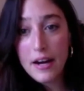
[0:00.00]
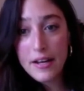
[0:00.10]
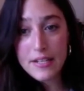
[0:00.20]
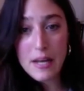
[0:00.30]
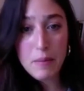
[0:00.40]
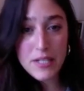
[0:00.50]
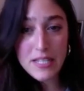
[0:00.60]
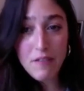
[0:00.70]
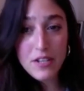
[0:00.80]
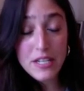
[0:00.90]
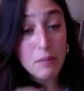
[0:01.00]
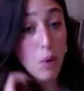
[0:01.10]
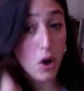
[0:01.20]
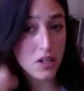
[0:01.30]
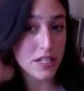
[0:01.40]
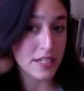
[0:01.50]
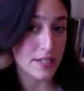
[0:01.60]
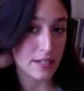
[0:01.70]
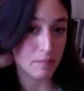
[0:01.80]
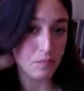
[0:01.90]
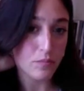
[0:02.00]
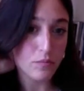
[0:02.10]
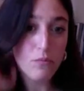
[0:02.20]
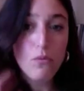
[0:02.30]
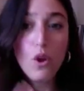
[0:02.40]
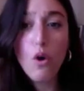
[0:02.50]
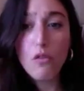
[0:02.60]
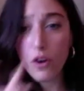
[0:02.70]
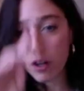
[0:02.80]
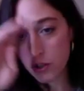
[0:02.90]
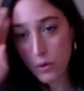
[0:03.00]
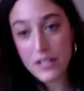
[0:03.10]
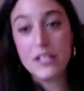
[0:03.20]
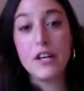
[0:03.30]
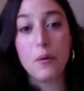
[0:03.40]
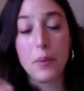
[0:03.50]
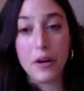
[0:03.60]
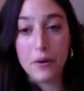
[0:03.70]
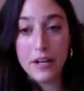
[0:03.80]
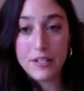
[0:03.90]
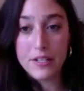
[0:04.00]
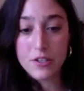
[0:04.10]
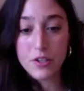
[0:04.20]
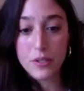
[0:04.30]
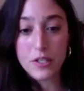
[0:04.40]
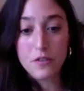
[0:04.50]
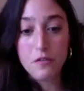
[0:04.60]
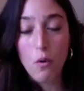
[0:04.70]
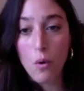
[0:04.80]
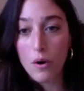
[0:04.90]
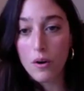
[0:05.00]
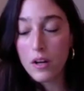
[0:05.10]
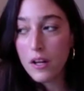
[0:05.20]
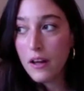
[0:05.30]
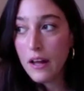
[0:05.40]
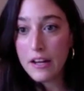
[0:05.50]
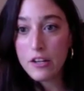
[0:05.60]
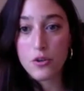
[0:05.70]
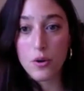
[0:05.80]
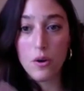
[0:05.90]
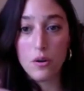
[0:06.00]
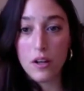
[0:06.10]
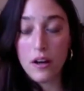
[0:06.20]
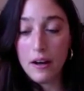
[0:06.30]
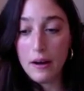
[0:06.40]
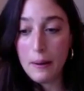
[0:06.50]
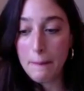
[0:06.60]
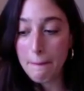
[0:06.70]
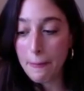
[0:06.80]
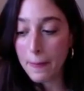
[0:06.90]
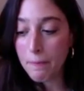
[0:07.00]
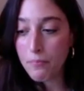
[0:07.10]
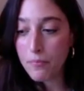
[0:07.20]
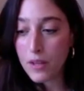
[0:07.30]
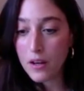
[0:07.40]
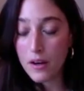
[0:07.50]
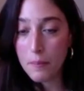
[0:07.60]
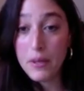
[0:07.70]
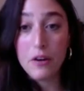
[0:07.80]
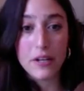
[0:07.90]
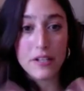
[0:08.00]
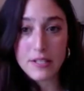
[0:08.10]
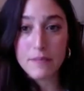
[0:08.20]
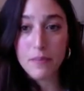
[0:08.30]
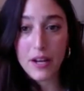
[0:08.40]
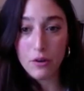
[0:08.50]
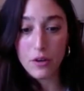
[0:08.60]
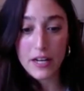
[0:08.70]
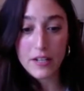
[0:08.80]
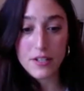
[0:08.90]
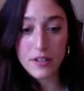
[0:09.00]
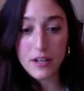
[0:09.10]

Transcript: I examined 17 parties um, over a 20 year period. So it's four electoral um, uh, periods that I look at.